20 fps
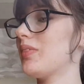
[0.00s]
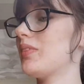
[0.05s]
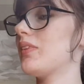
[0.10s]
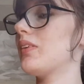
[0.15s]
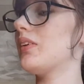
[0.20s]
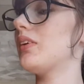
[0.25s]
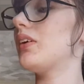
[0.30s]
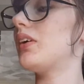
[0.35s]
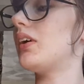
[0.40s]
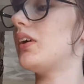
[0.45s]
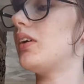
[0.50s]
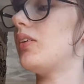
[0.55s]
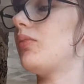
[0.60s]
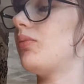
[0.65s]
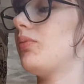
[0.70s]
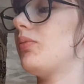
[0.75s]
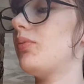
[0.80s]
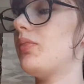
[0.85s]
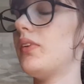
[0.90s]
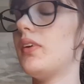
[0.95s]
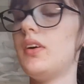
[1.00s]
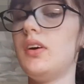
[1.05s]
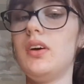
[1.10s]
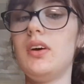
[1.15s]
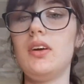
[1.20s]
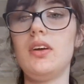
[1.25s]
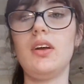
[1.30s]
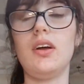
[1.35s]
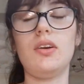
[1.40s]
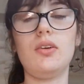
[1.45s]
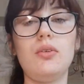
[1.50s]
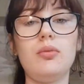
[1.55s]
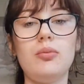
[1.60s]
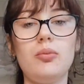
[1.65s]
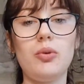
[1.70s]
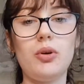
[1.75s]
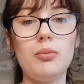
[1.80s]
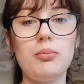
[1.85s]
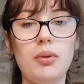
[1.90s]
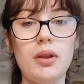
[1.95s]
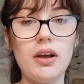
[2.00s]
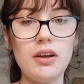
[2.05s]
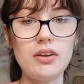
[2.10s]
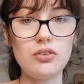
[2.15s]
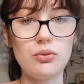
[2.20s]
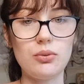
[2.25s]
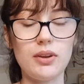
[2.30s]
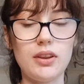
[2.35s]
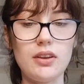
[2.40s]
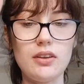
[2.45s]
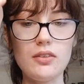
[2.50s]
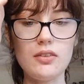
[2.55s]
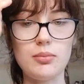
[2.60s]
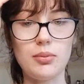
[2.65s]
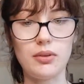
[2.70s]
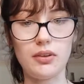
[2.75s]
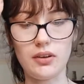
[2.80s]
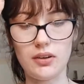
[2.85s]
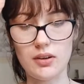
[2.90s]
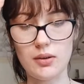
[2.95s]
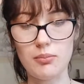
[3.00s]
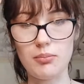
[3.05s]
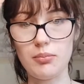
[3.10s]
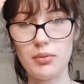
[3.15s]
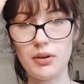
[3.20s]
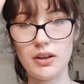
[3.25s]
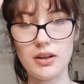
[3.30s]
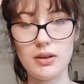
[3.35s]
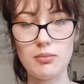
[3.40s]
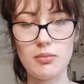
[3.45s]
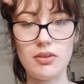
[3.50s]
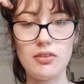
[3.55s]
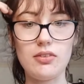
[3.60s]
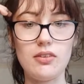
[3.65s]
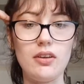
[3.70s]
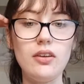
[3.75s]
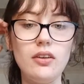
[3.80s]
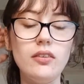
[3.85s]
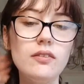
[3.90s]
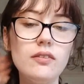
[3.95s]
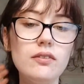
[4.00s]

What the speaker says: Okay. I don't want to blind you with this, but then I'm blinding myself.